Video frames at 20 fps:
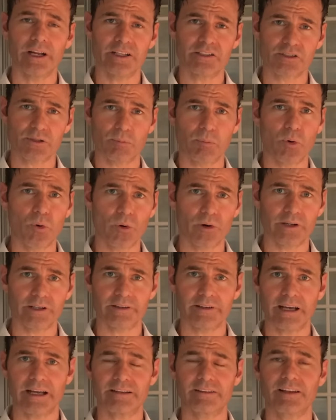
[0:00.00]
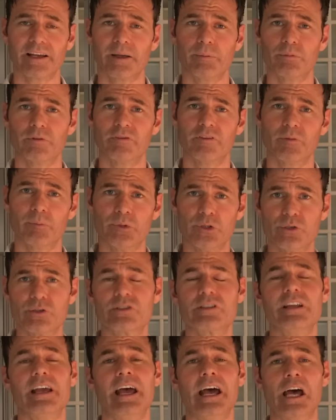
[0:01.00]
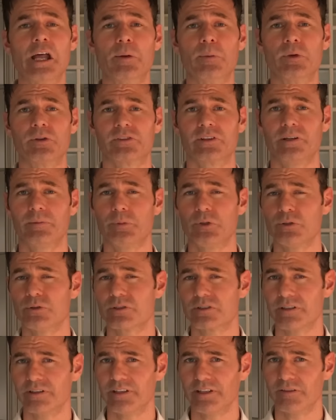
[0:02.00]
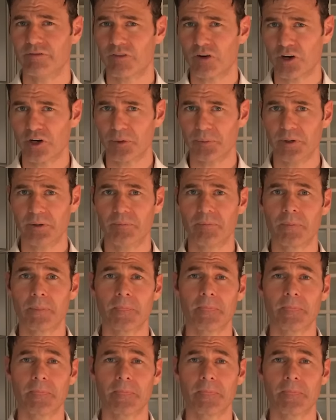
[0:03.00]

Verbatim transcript: and supporting that type of abuse to animals and abuse to the environment.